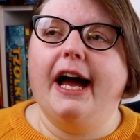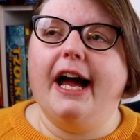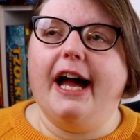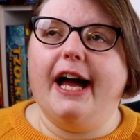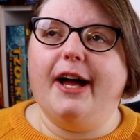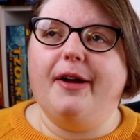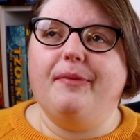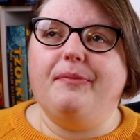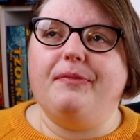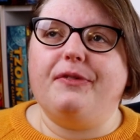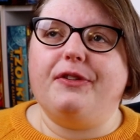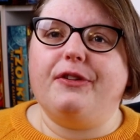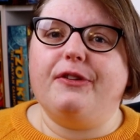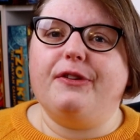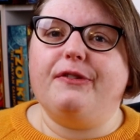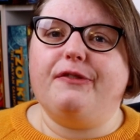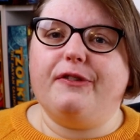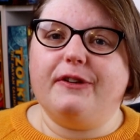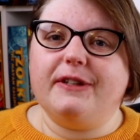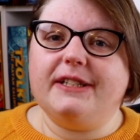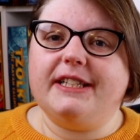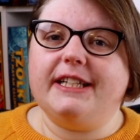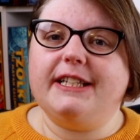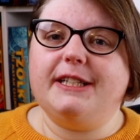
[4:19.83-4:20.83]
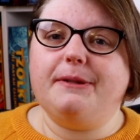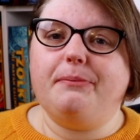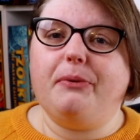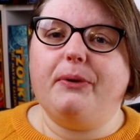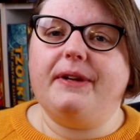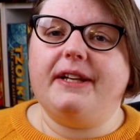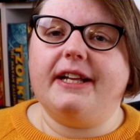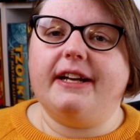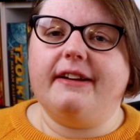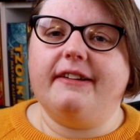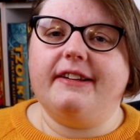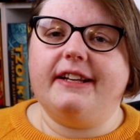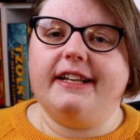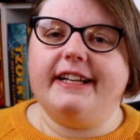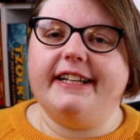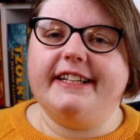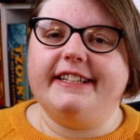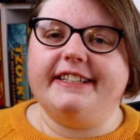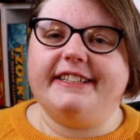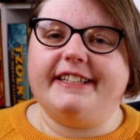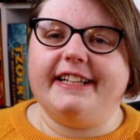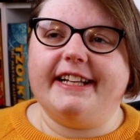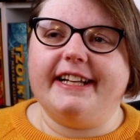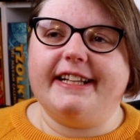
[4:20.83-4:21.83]
Um, so the first thing to point out
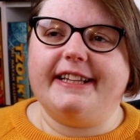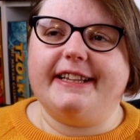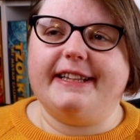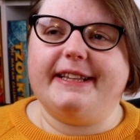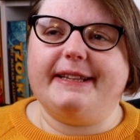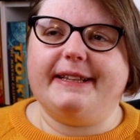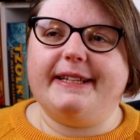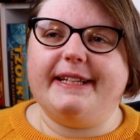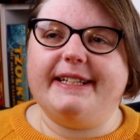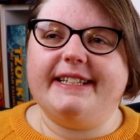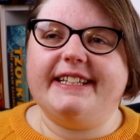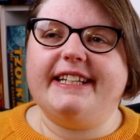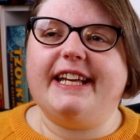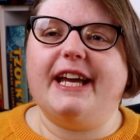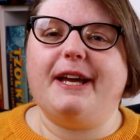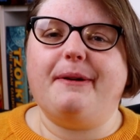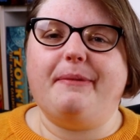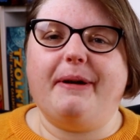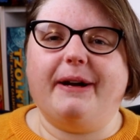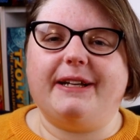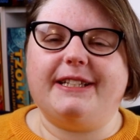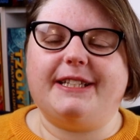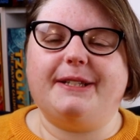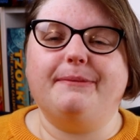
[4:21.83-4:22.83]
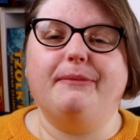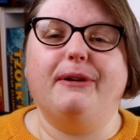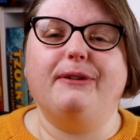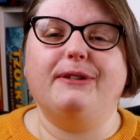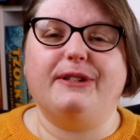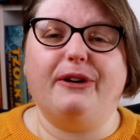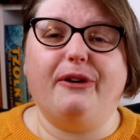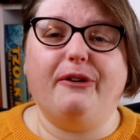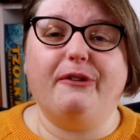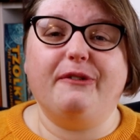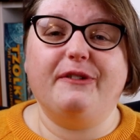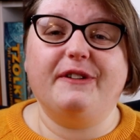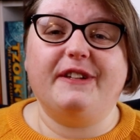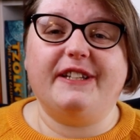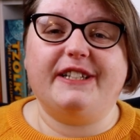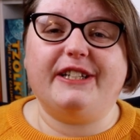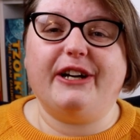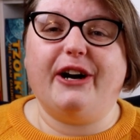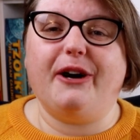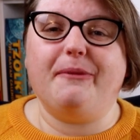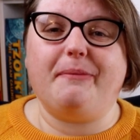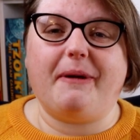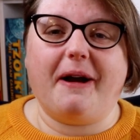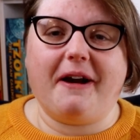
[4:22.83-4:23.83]
is that this game has the most
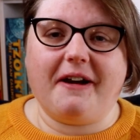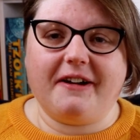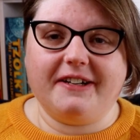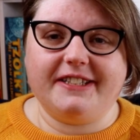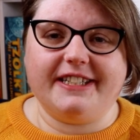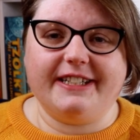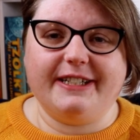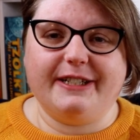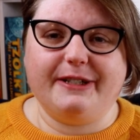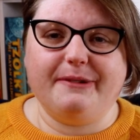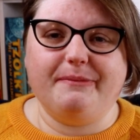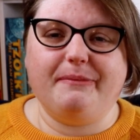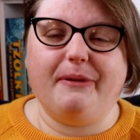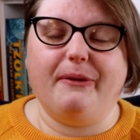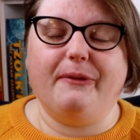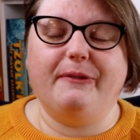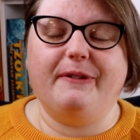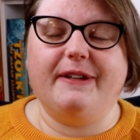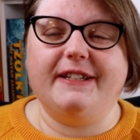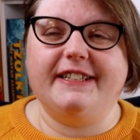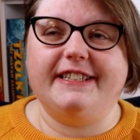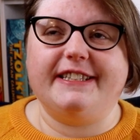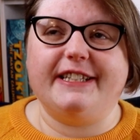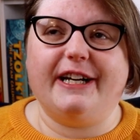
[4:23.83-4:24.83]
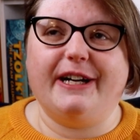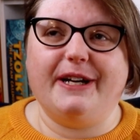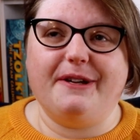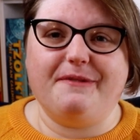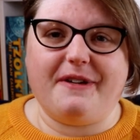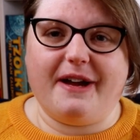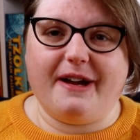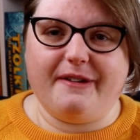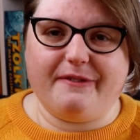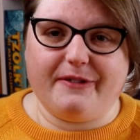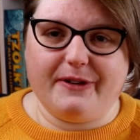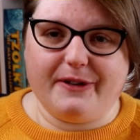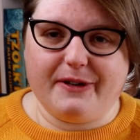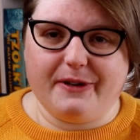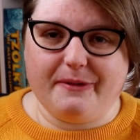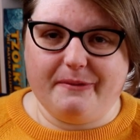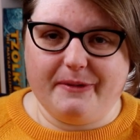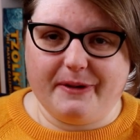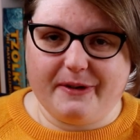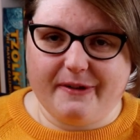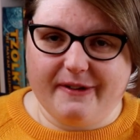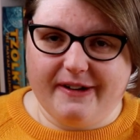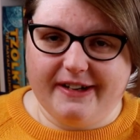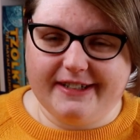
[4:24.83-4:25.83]
over-the-top art and components I've ever
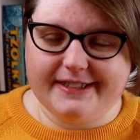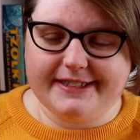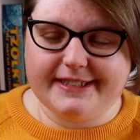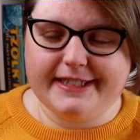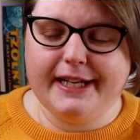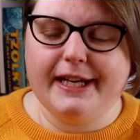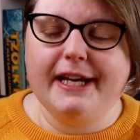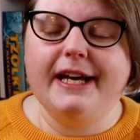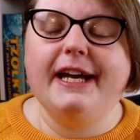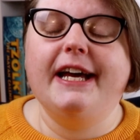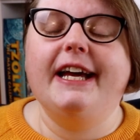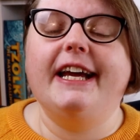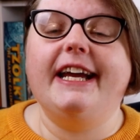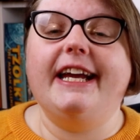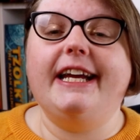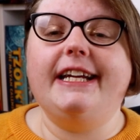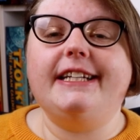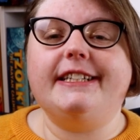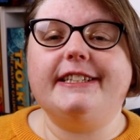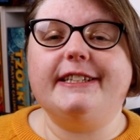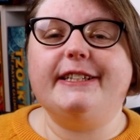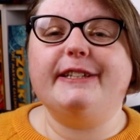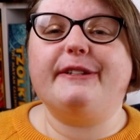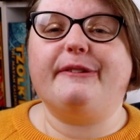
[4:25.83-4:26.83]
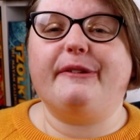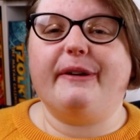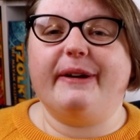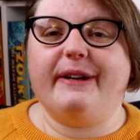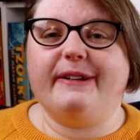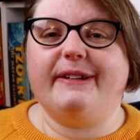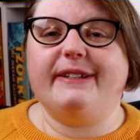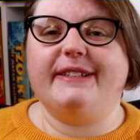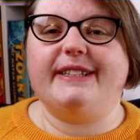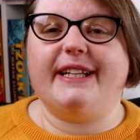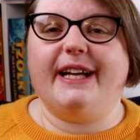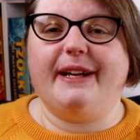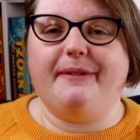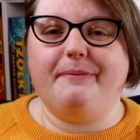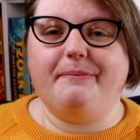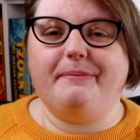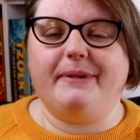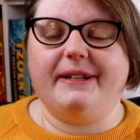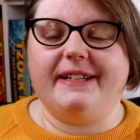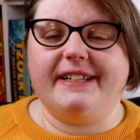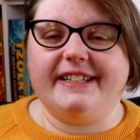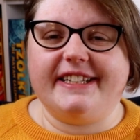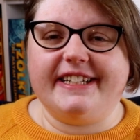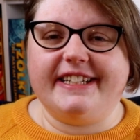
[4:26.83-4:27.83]
come across. Each of the critters and
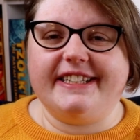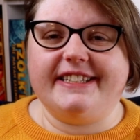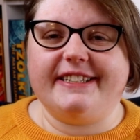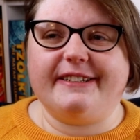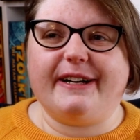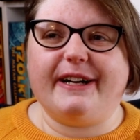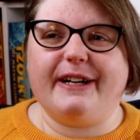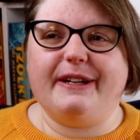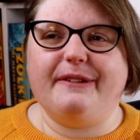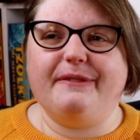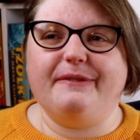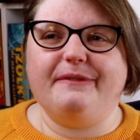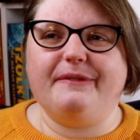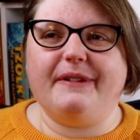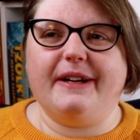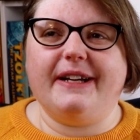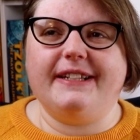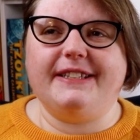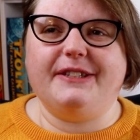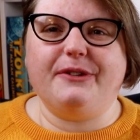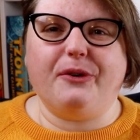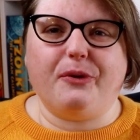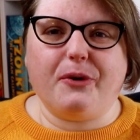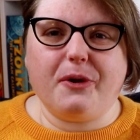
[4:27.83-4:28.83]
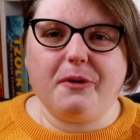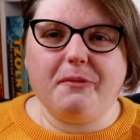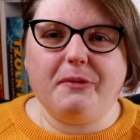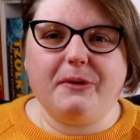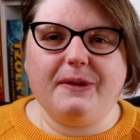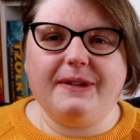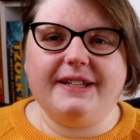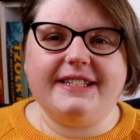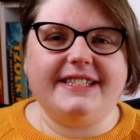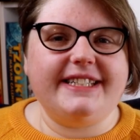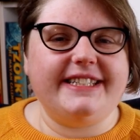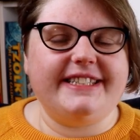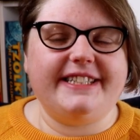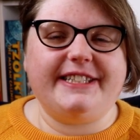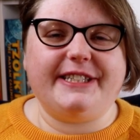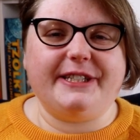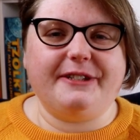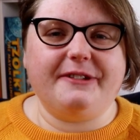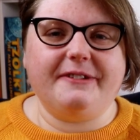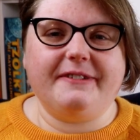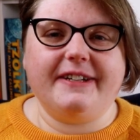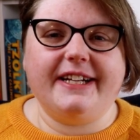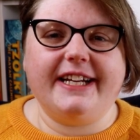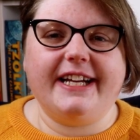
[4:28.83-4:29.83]
buildings are kind of adorable,
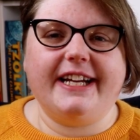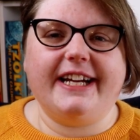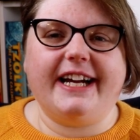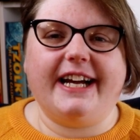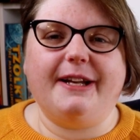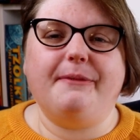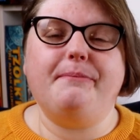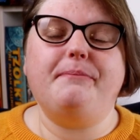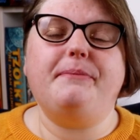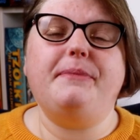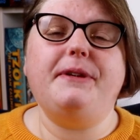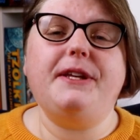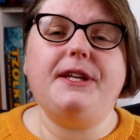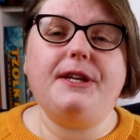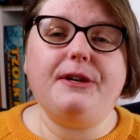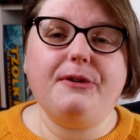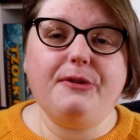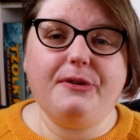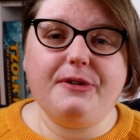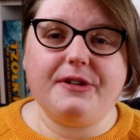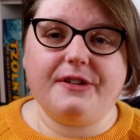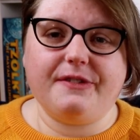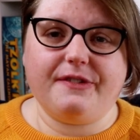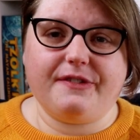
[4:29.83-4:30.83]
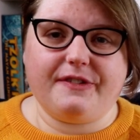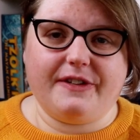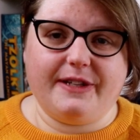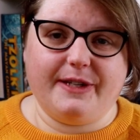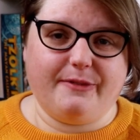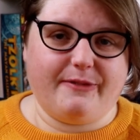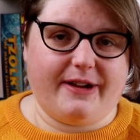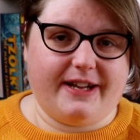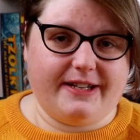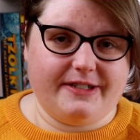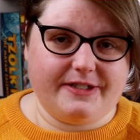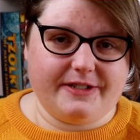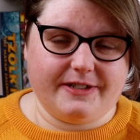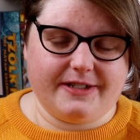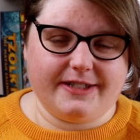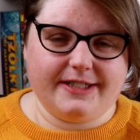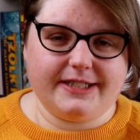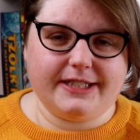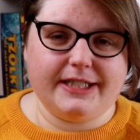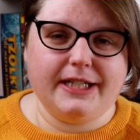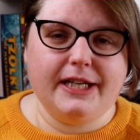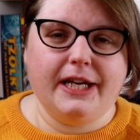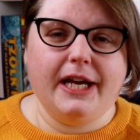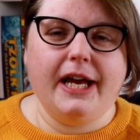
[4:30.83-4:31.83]
enduring and beautifully
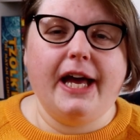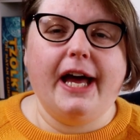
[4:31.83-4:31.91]
rendered.